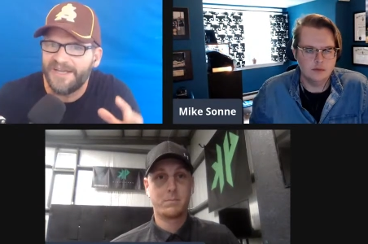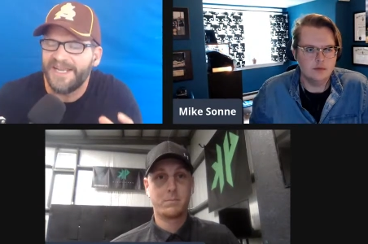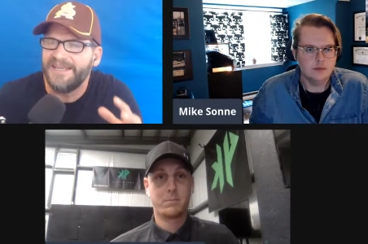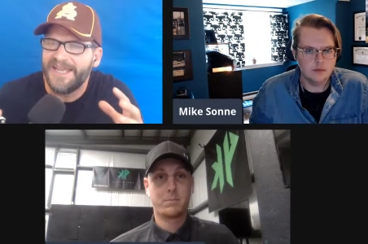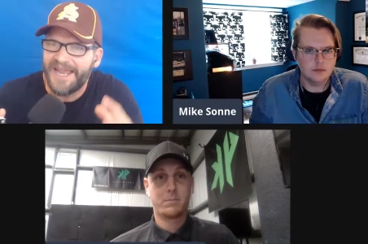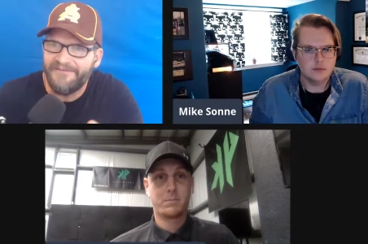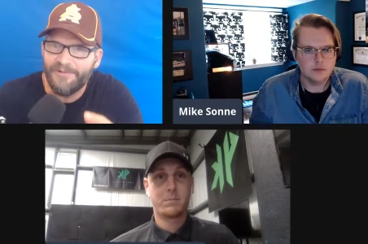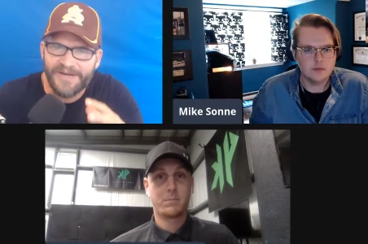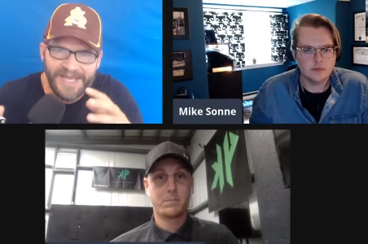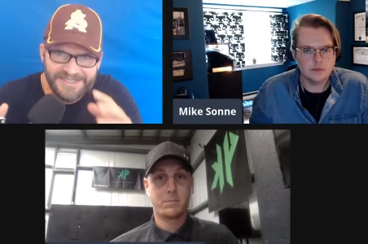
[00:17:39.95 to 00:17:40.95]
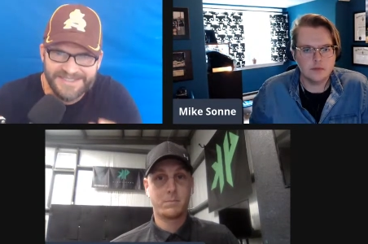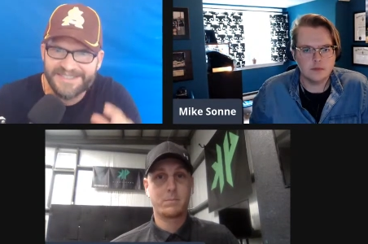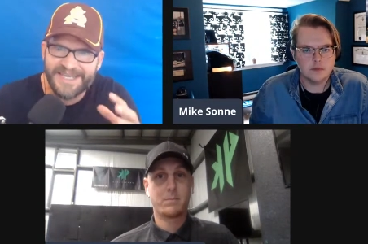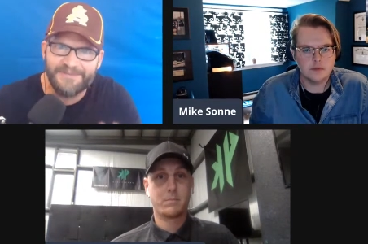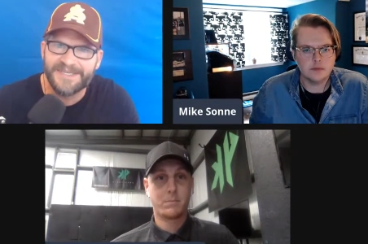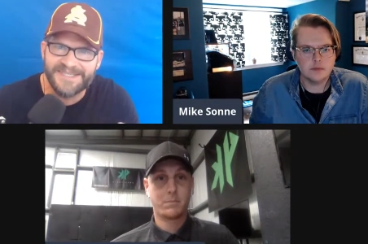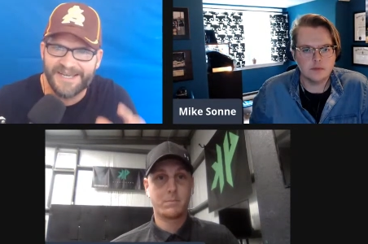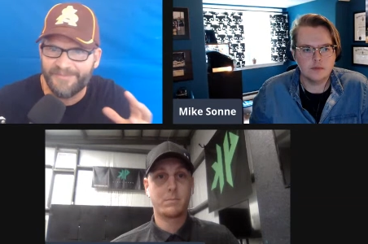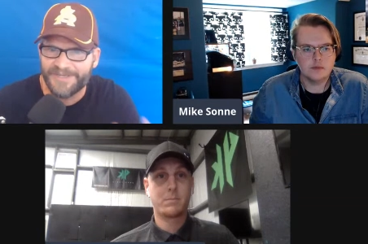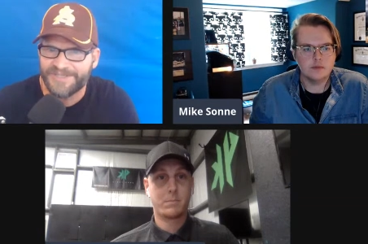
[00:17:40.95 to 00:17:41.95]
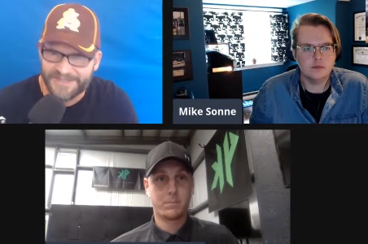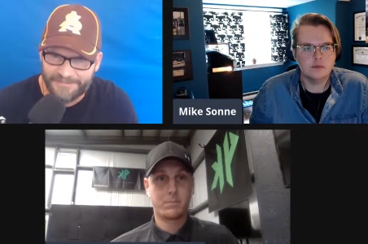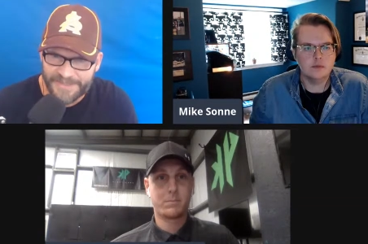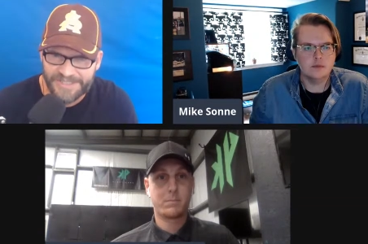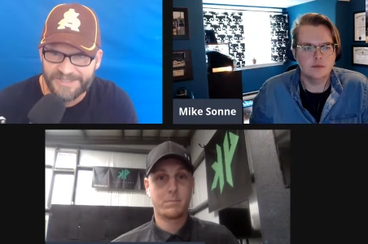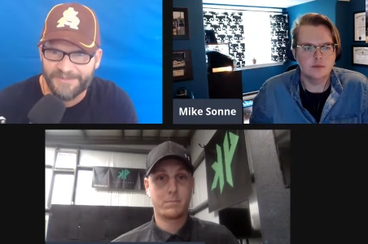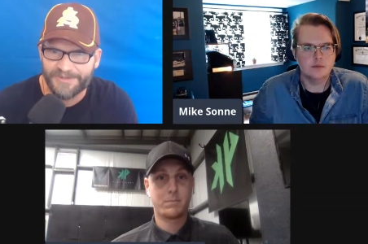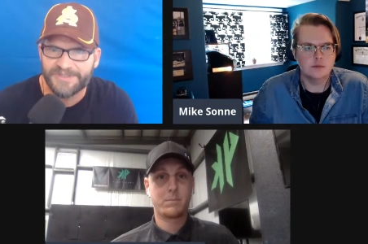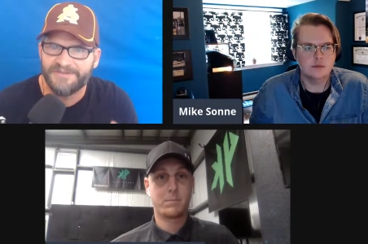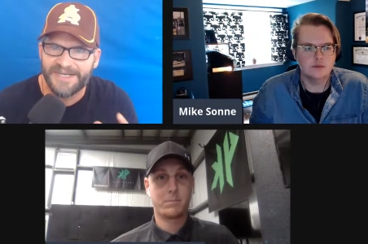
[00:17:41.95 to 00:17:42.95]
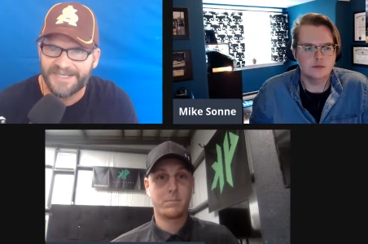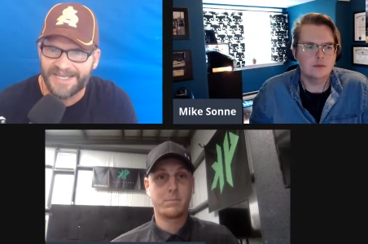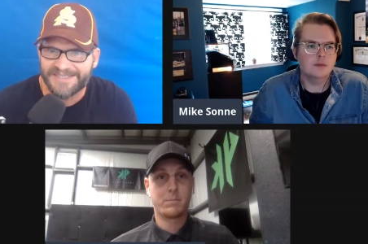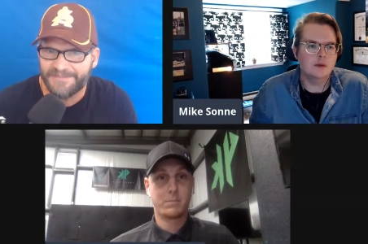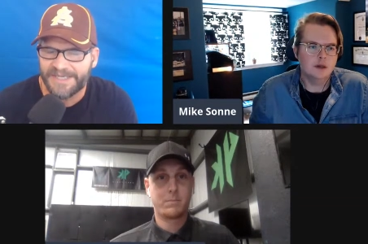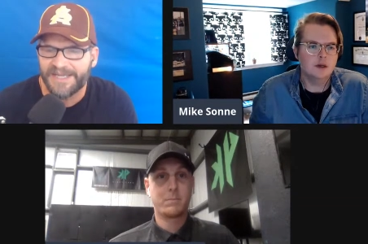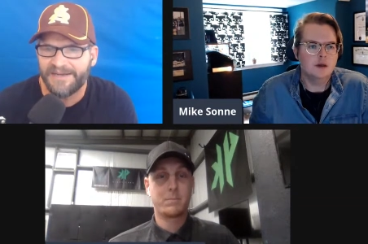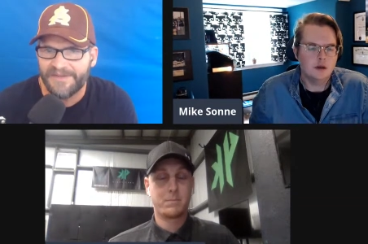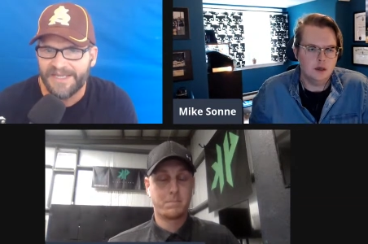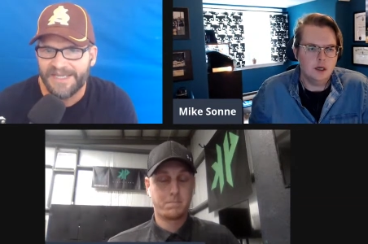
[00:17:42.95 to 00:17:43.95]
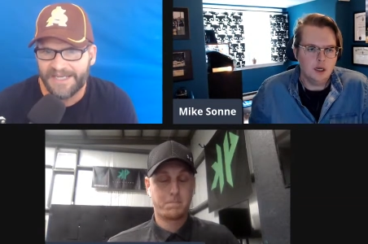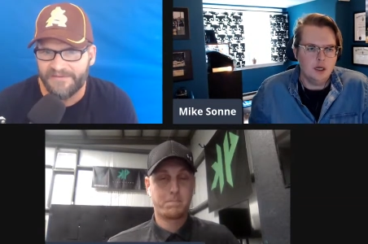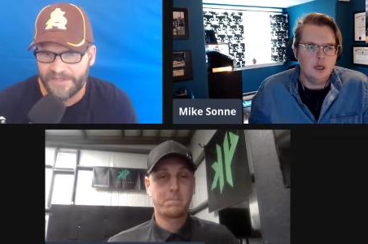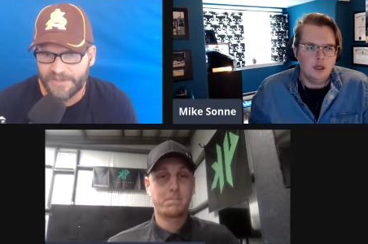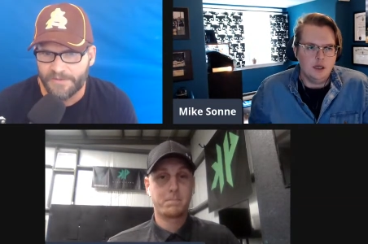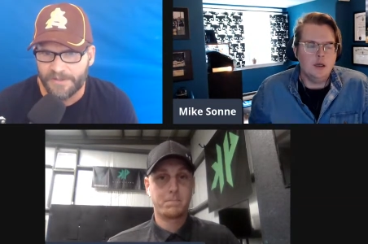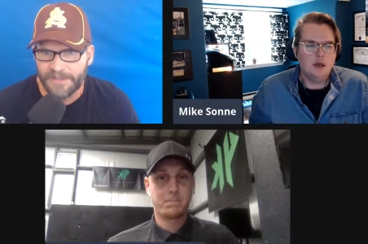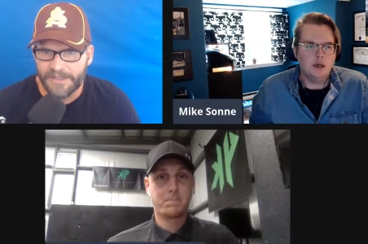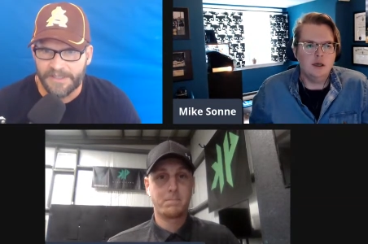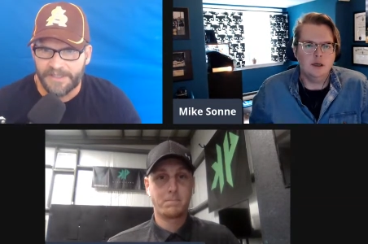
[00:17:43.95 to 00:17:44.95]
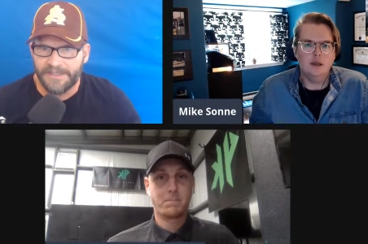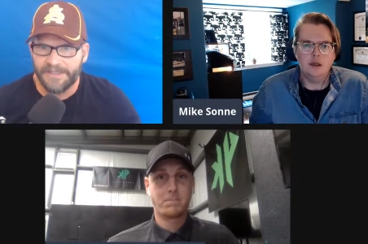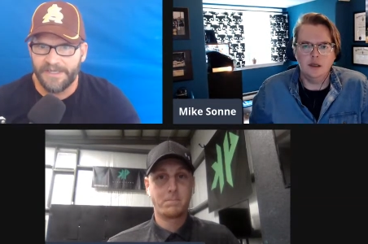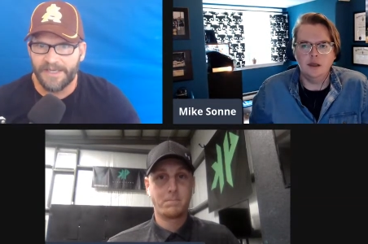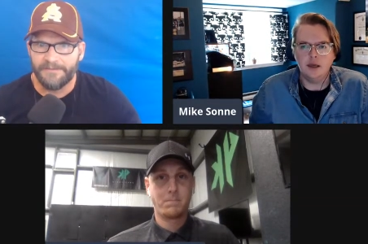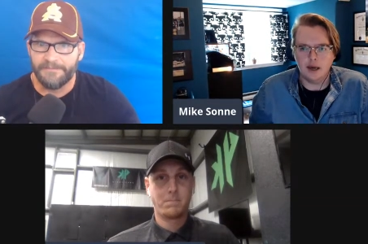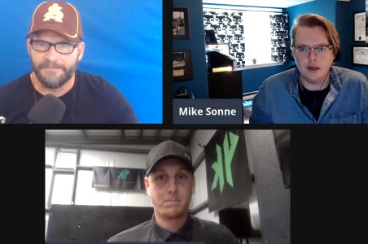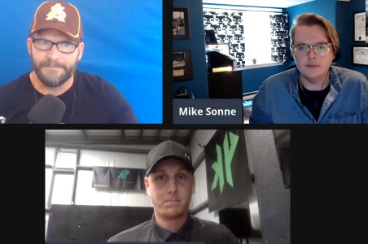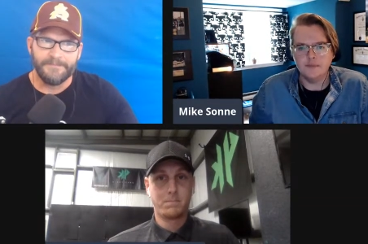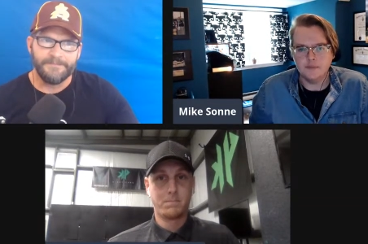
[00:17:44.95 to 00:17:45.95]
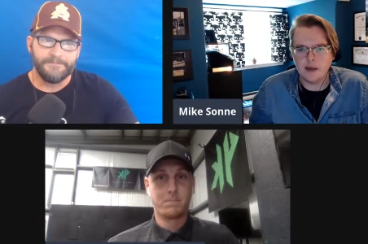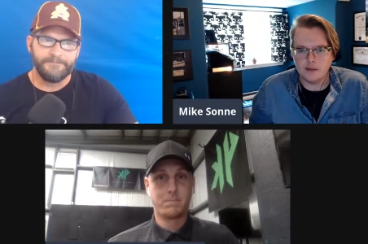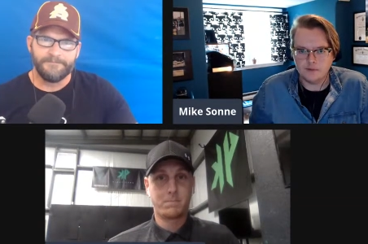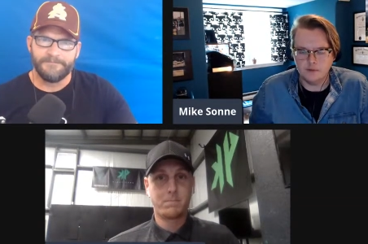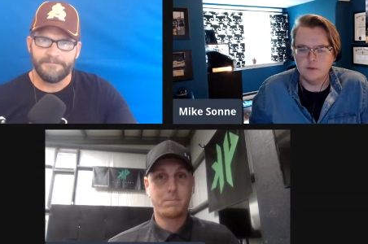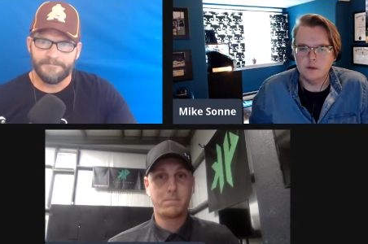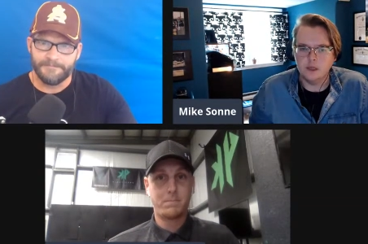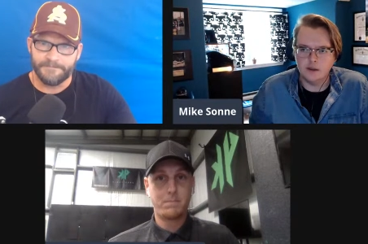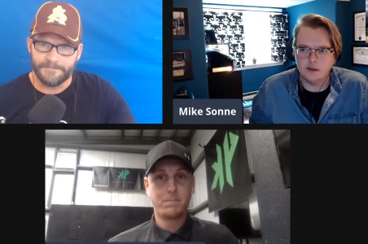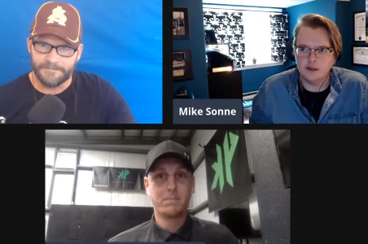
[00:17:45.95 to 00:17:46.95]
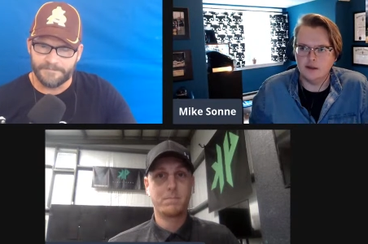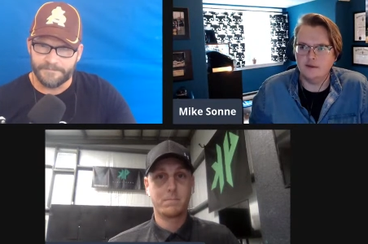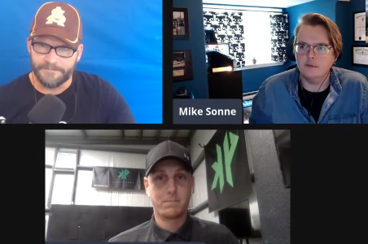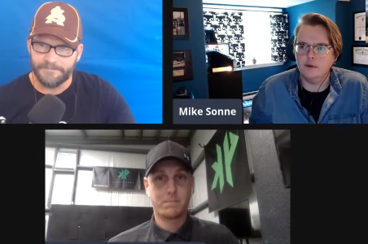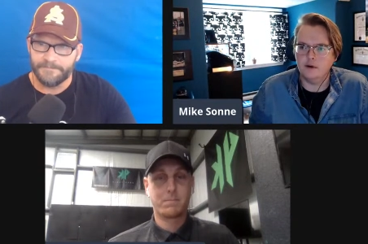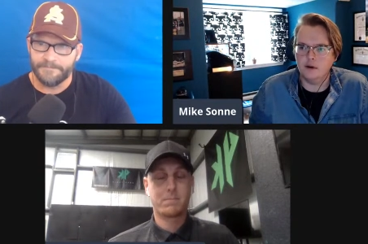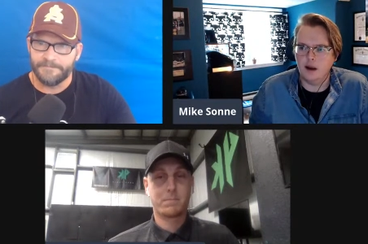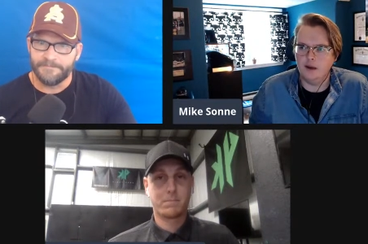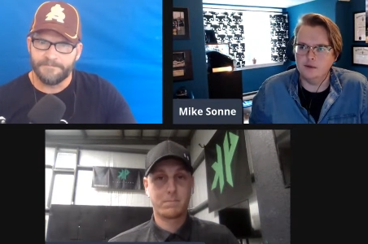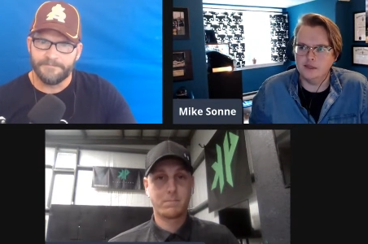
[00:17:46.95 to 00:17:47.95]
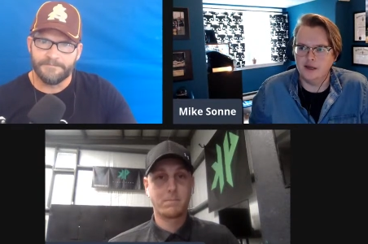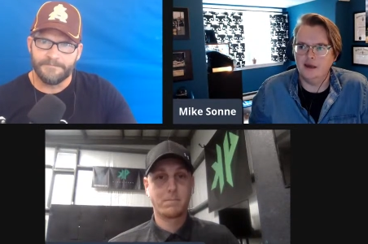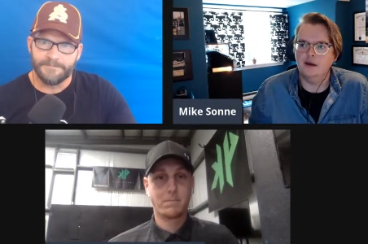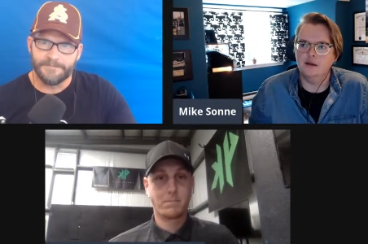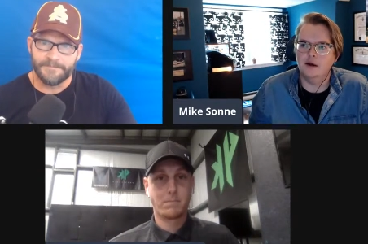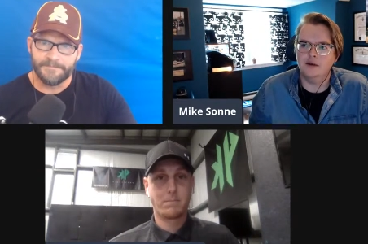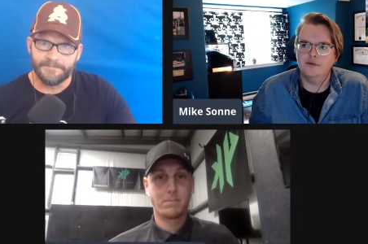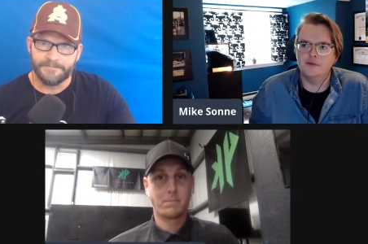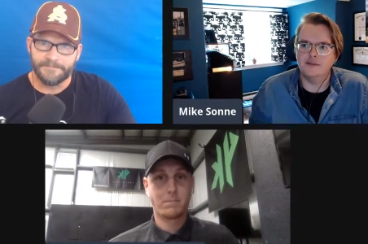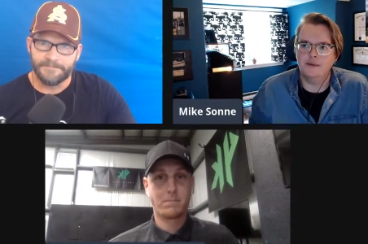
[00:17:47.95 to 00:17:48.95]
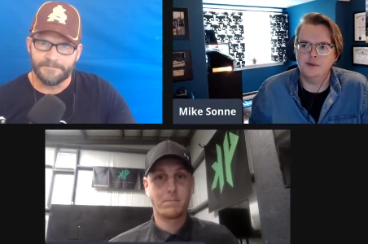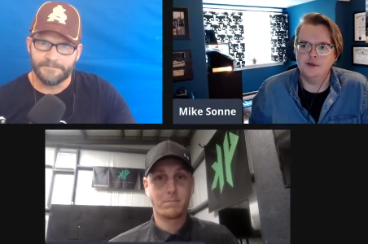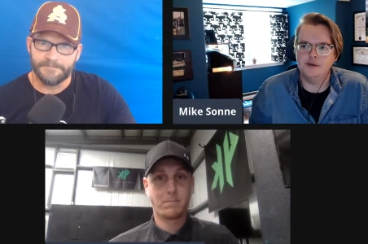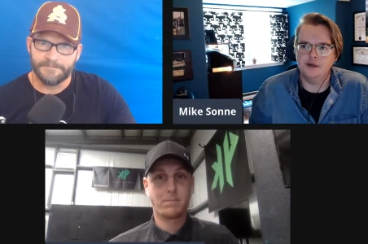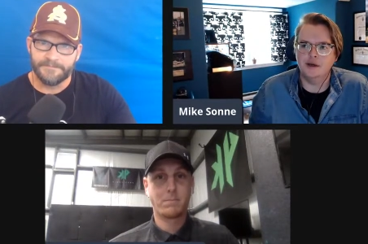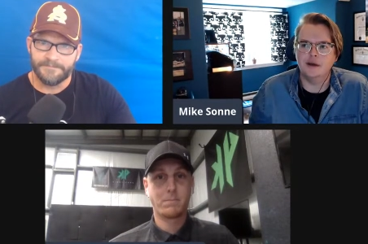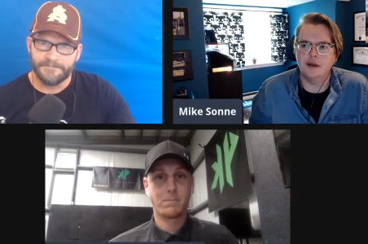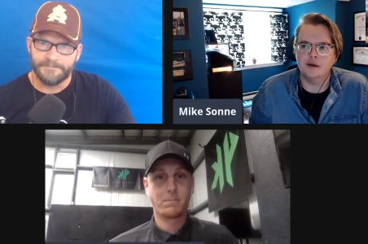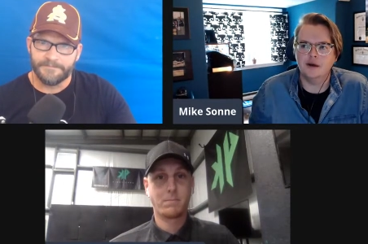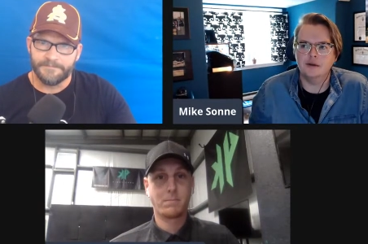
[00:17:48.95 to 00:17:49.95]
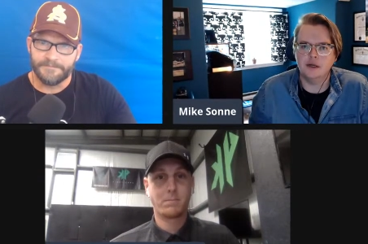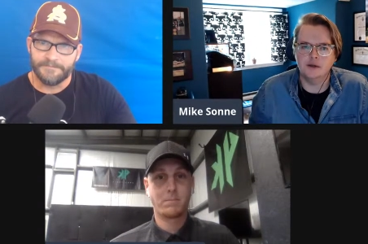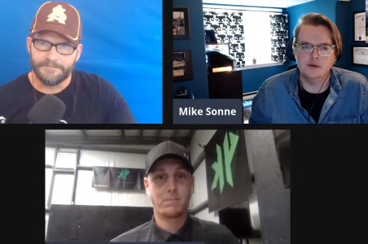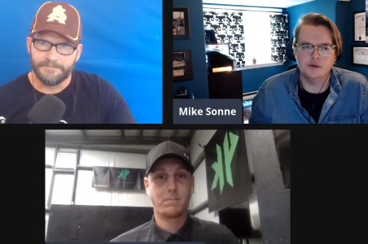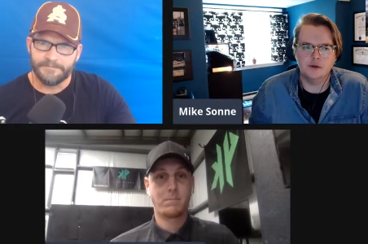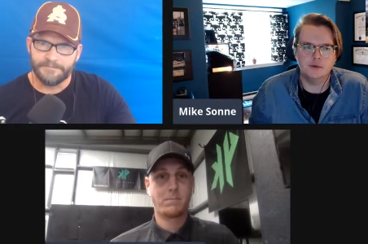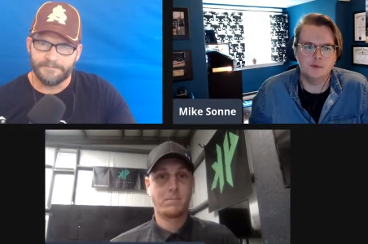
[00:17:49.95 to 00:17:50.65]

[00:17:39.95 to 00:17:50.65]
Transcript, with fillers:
Speaker 1: not everyone has the same exact pitching pitching motion right it has to be kind of individual yeah.
Speaker 2: yeah absolutely and i think that's where i was taking a lot of exception to kind of how the industry was